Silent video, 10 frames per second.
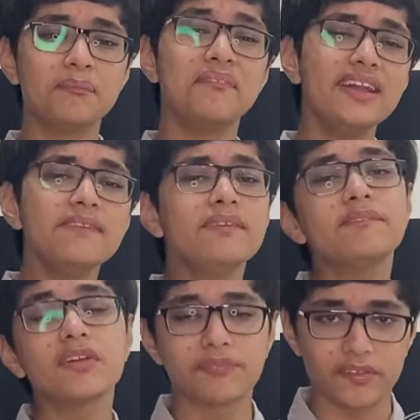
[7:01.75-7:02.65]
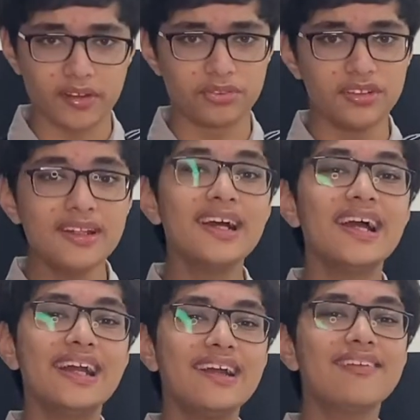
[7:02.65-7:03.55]
many people's perception
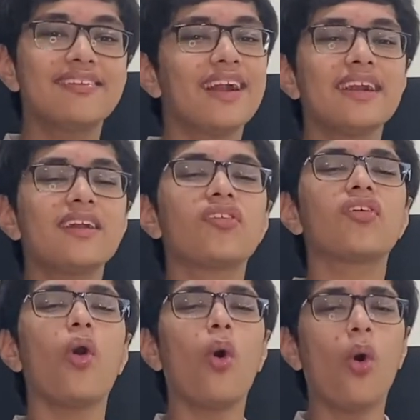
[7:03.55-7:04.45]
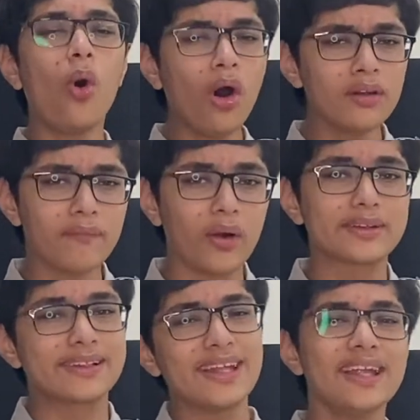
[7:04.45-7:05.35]
is that it is all
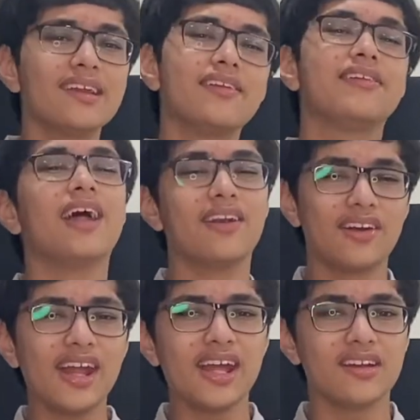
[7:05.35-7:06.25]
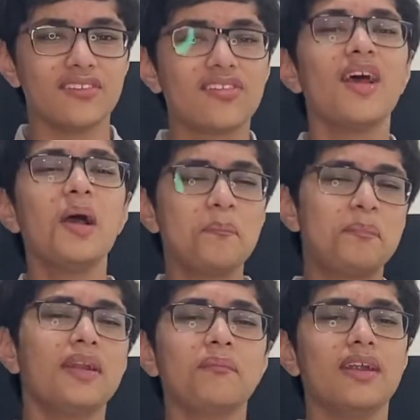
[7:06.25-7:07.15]
about kings, their reigns,
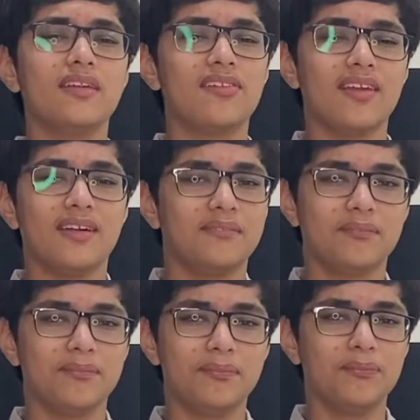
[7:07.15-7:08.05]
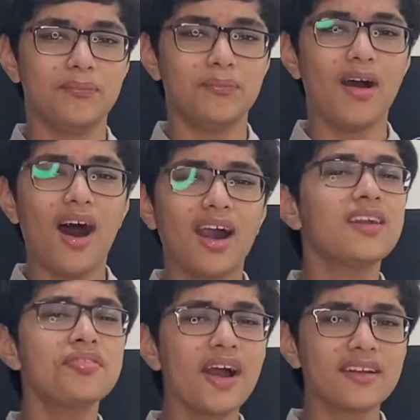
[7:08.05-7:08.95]
pyramids and
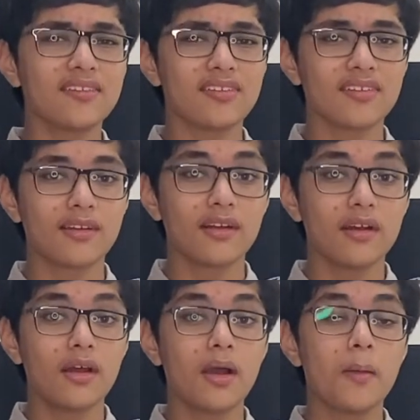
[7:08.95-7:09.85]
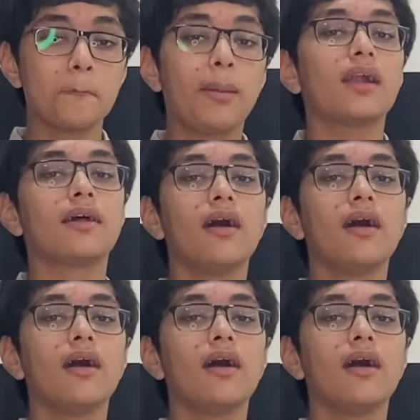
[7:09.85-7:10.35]
artifacts. But